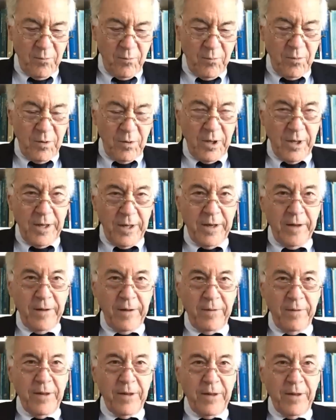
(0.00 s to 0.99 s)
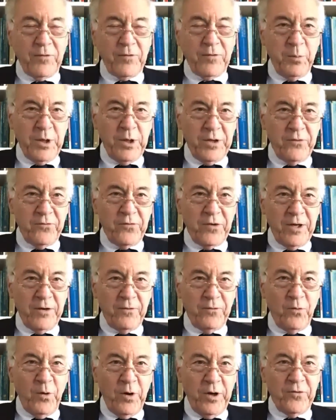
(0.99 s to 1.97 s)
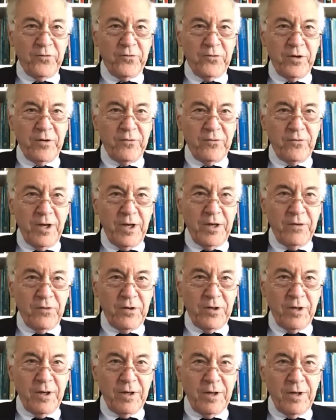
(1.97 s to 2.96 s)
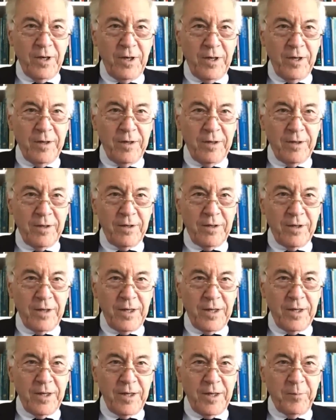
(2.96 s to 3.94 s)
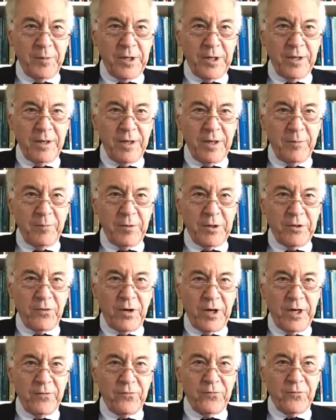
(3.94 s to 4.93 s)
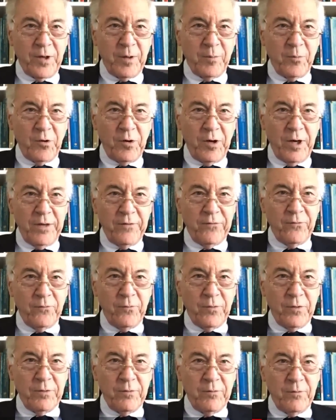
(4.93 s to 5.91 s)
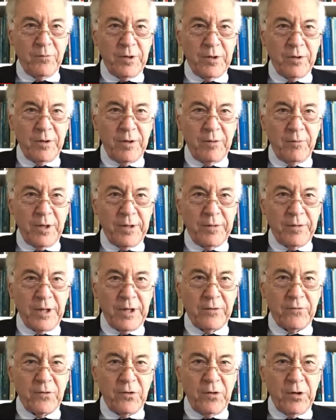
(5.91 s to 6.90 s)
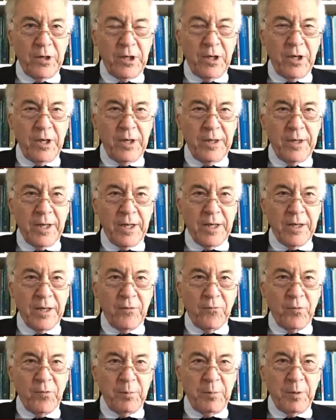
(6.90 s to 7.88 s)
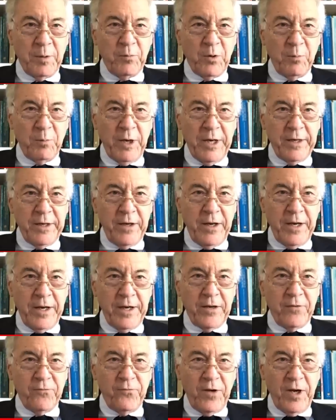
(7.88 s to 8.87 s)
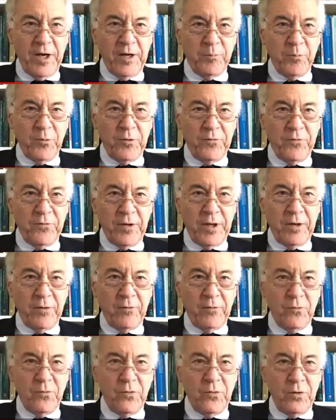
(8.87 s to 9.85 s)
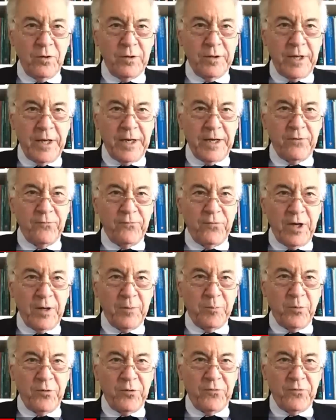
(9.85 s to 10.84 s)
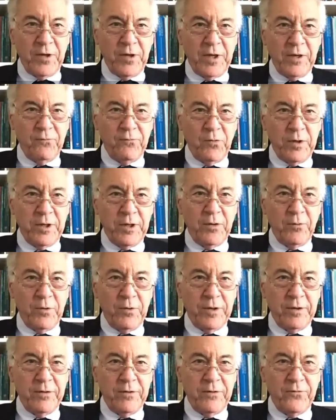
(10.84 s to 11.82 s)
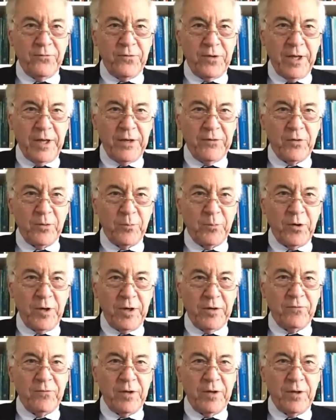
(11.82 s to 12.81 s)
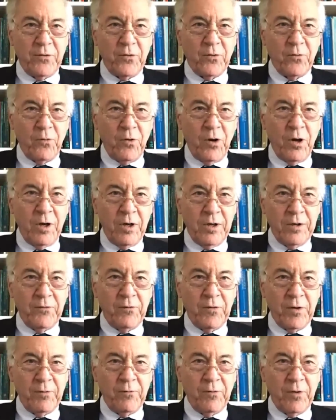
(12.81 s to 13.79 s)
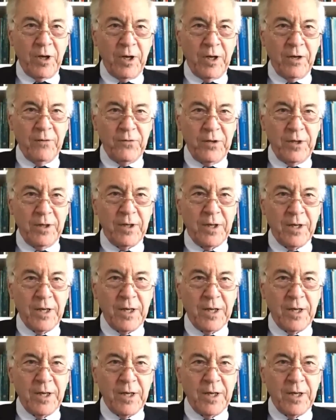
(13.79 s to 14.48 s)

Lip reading: Well, that's a big set of questions, David. Let me try to summarize what I think is going on. Remember my 95% rule. 95% of what you read in the financial press is either wrong or irrelevant.